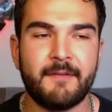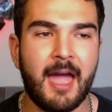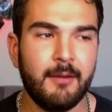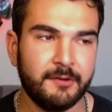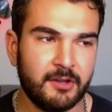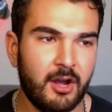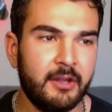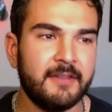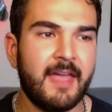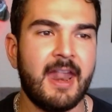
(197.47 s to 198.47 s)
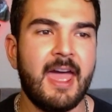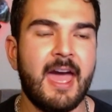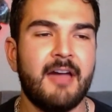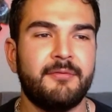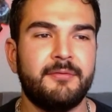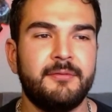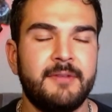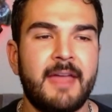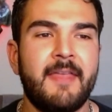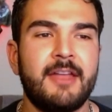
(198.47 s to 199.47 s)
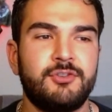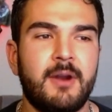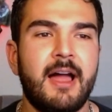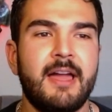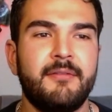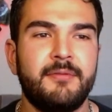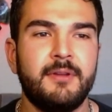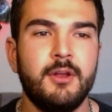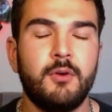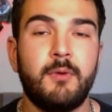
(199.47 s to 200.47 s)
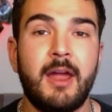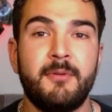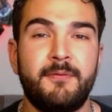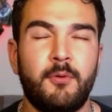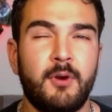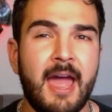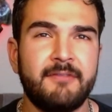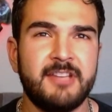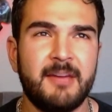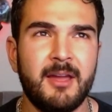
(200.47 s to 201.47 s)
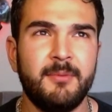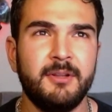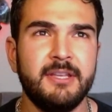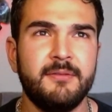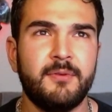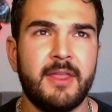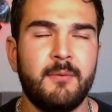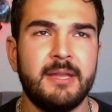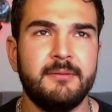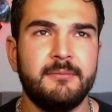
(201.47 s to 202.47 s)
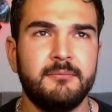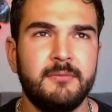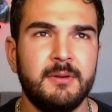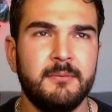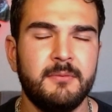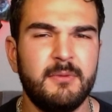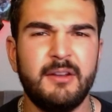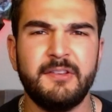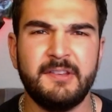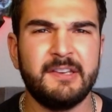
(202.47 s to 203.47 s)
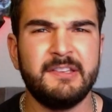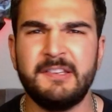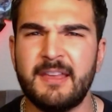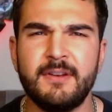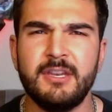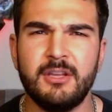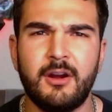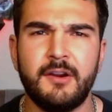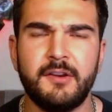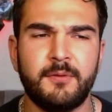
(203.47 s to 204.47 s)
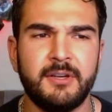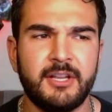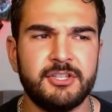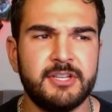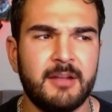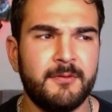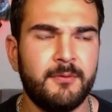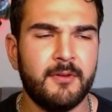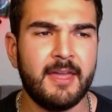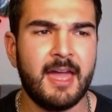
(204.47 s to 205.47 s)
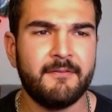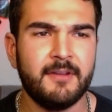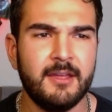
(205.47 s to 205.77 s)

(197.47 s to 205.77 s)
I was calling that half, that drive, right before halftime, I believe, where they went around 60, 70 yards for a touchdown before the half.